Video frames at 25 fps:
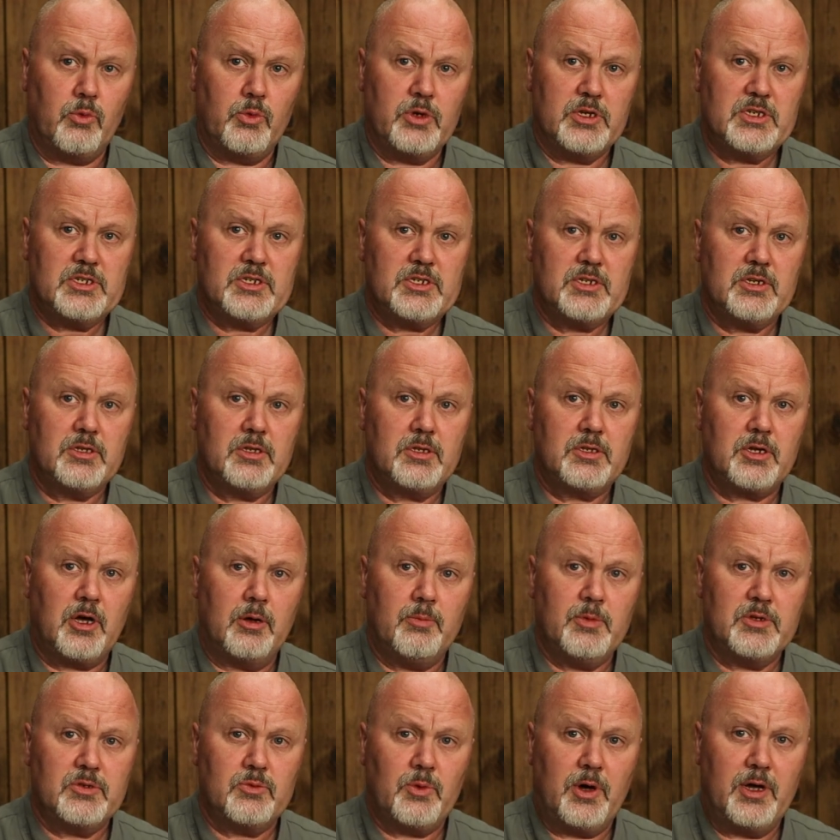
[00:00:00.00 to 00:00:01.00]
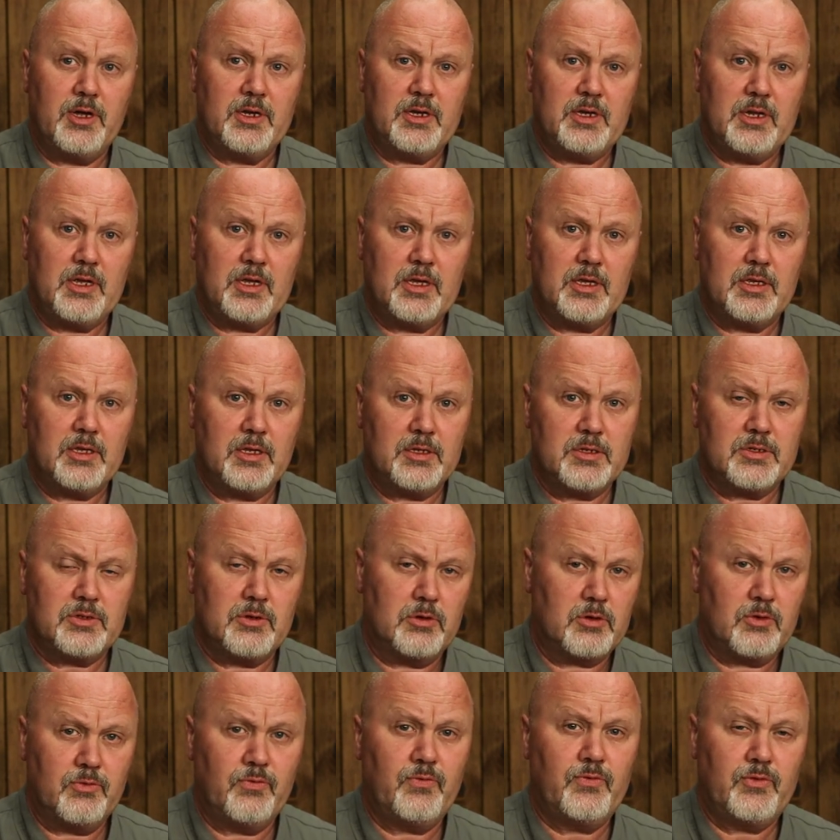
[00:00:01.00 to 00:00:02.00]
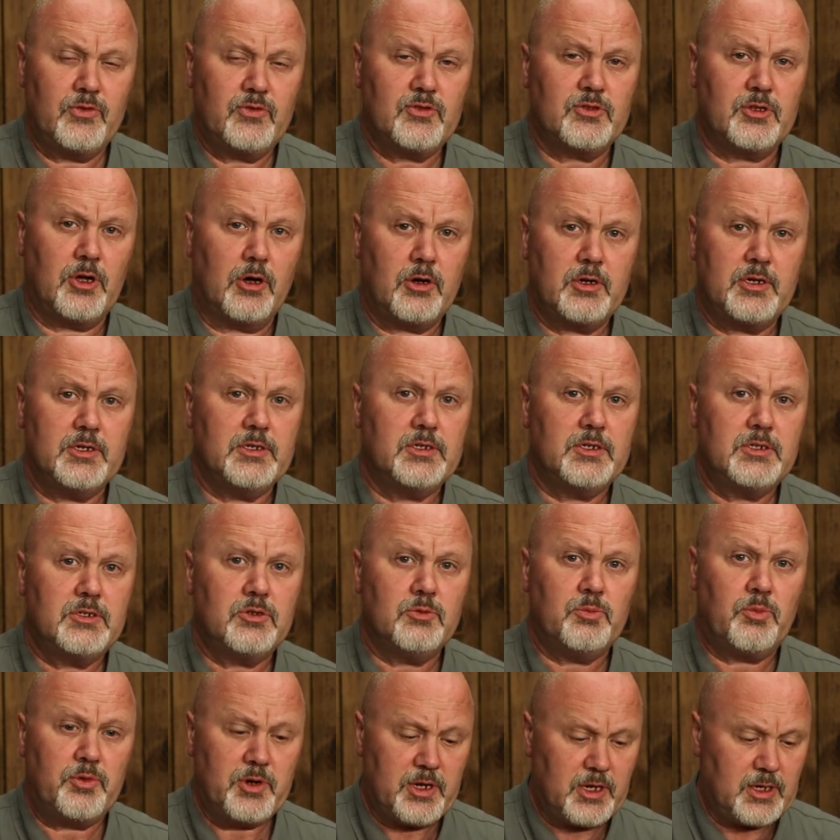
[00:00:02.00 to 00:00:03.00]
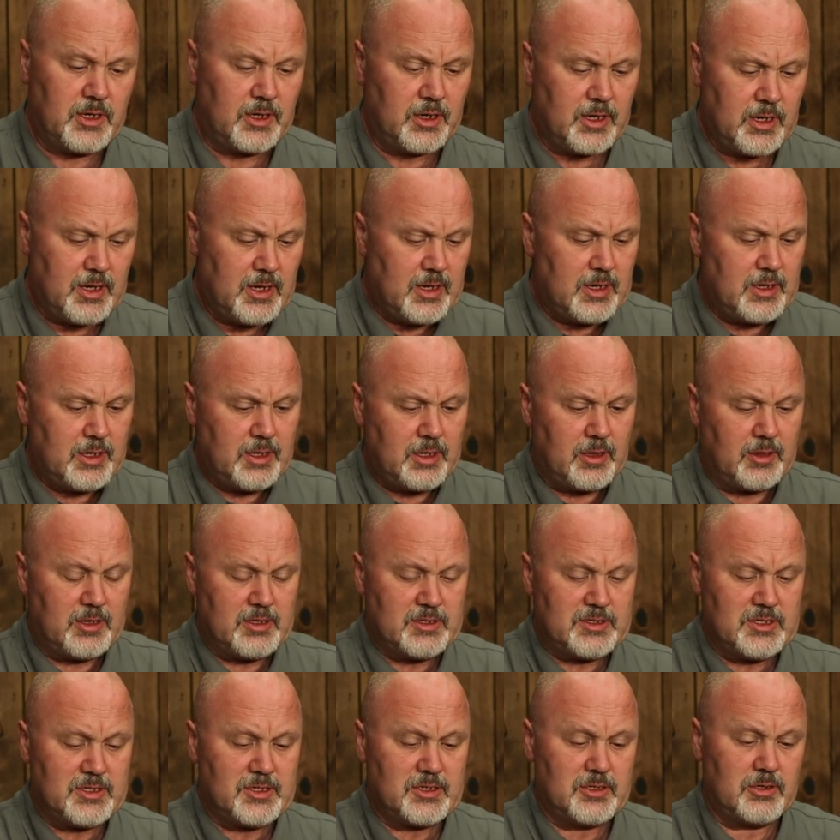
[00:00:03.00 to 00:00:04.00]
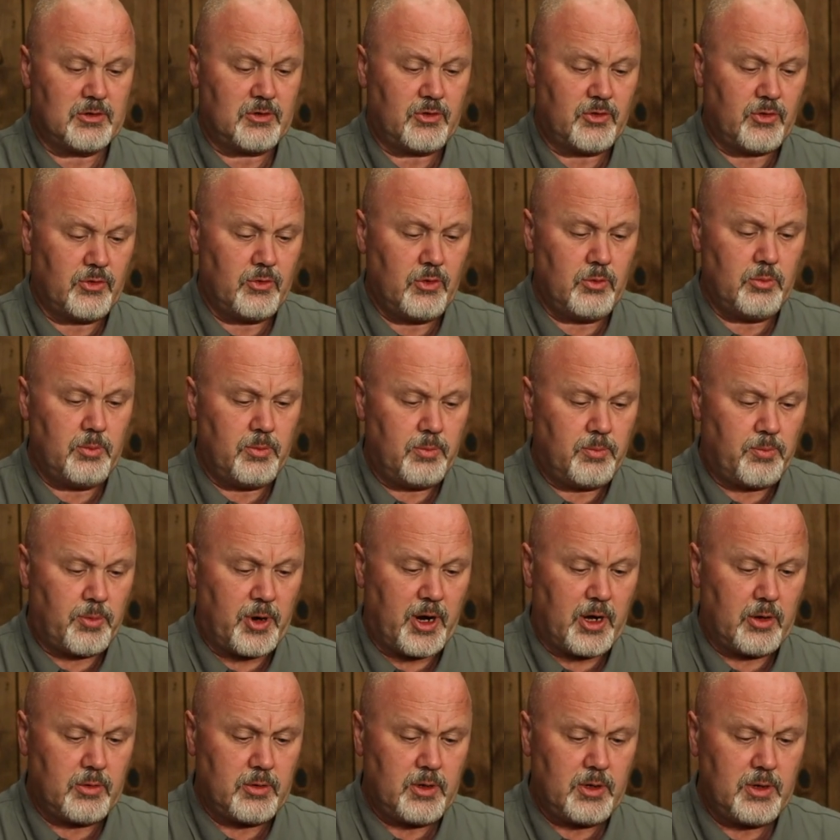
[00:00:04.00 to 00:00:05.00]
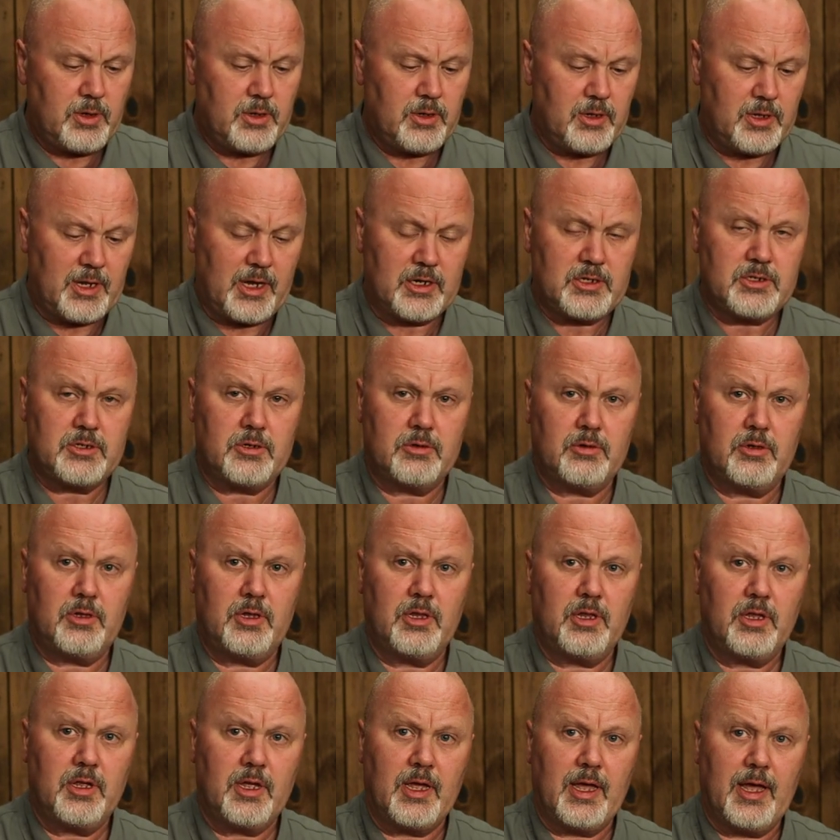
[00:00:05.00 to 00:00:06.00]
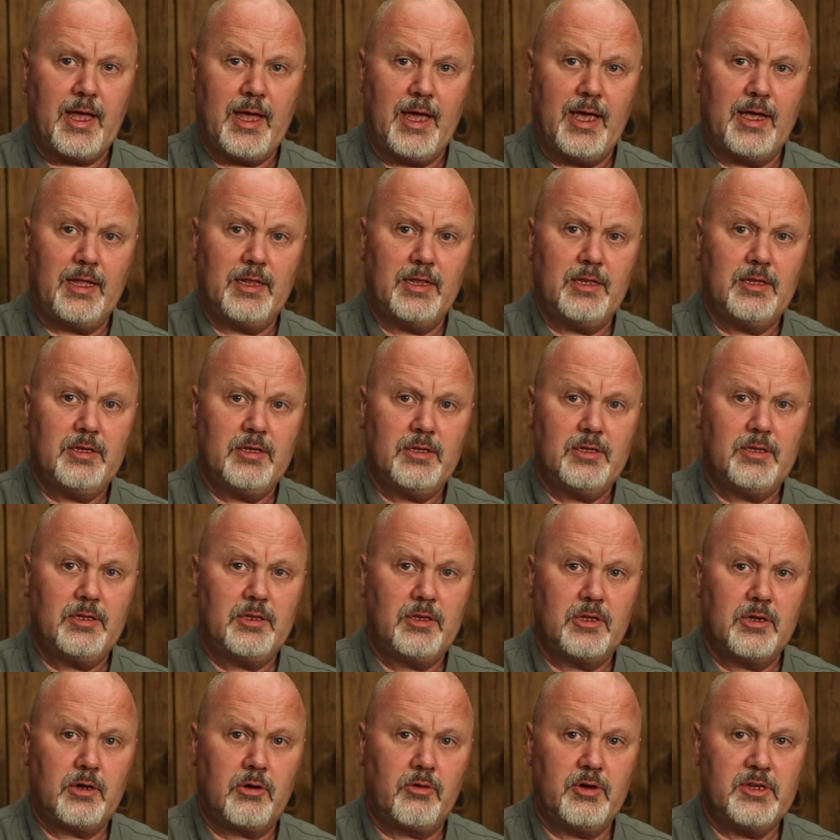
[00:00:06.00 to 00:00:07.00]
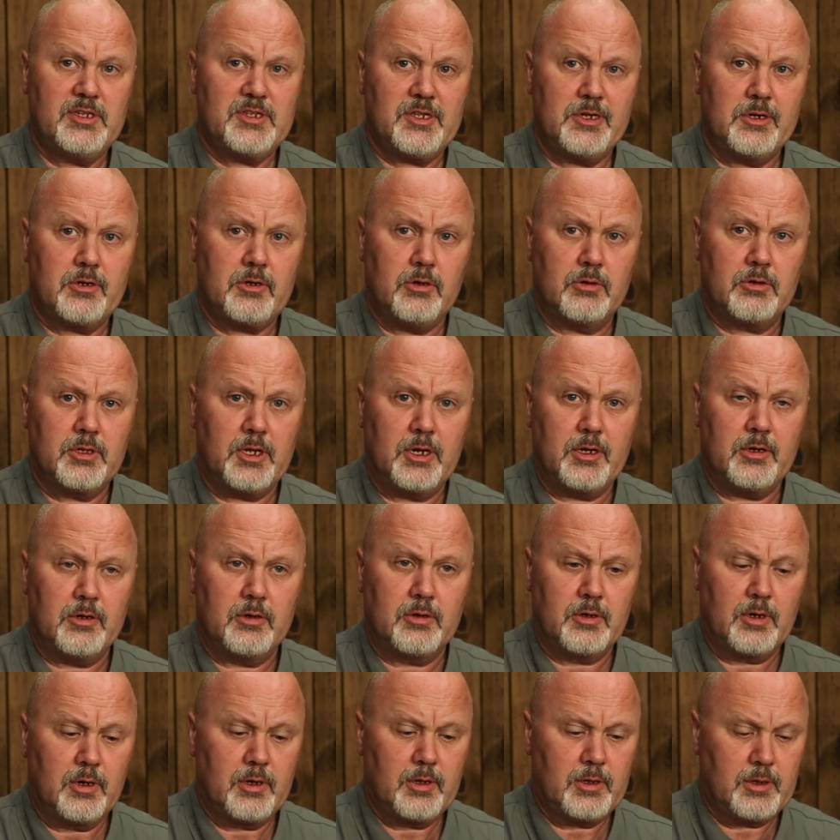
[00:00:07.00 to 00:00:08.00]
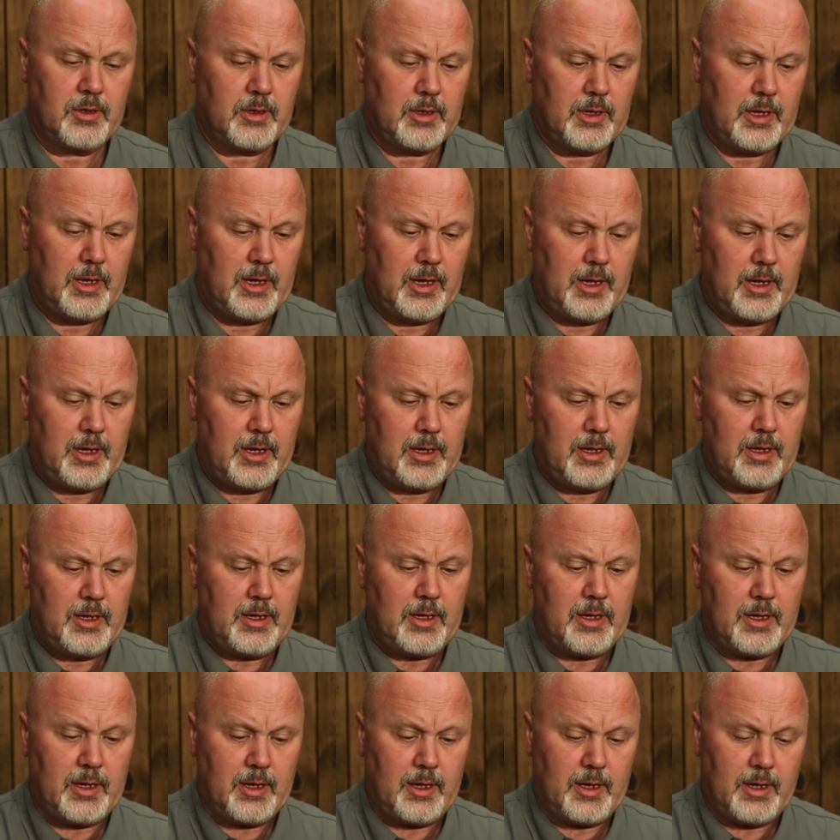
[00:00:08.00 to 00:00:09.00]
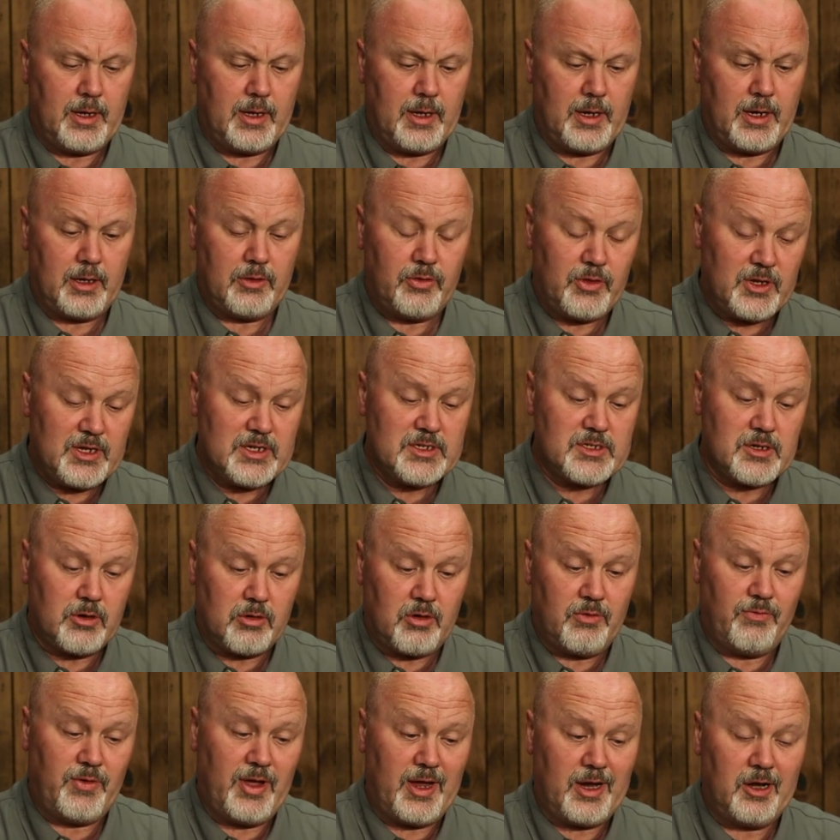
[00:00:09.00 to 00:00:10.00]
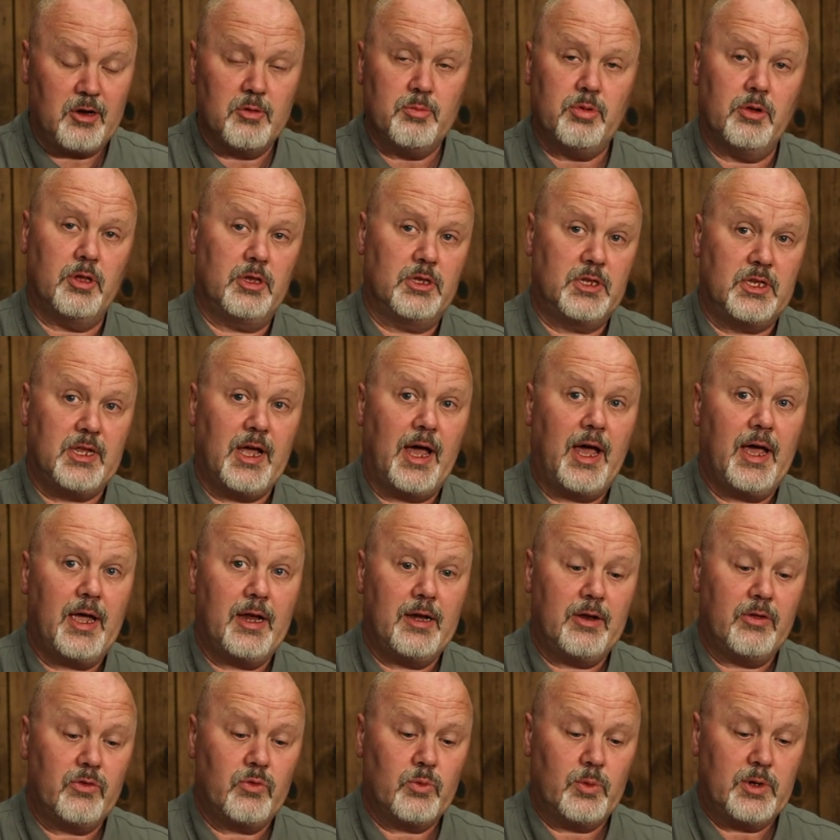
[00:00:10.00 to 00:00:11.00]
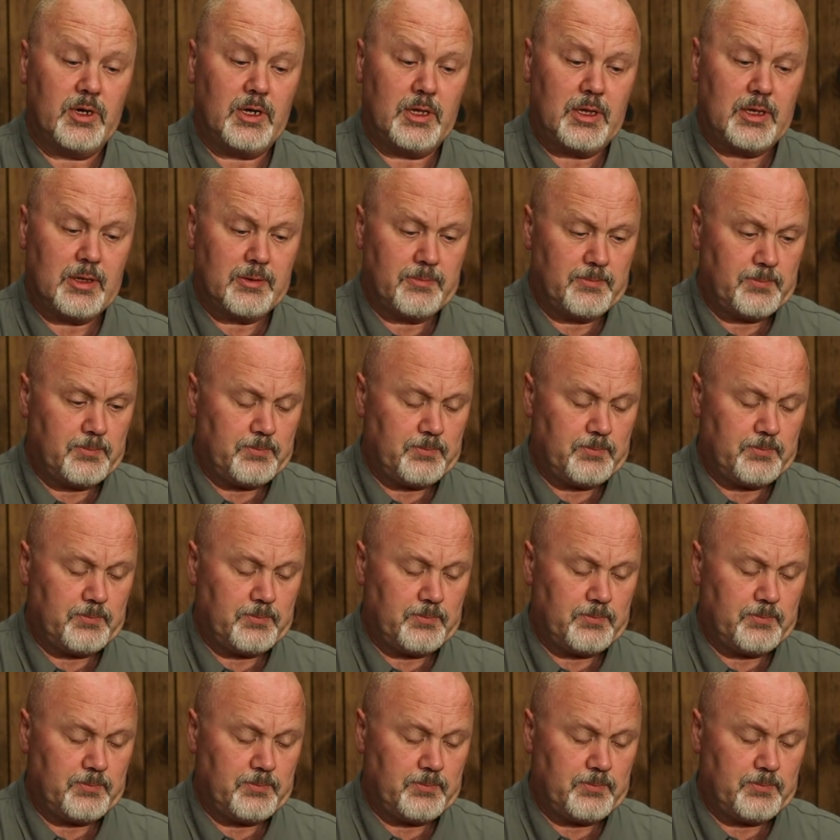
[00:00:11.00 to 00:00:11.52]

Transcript: which Thomas Whiting sort of started to breed. This is the true brown natural and the grizzly cocked Uh, and these are available dyed as well.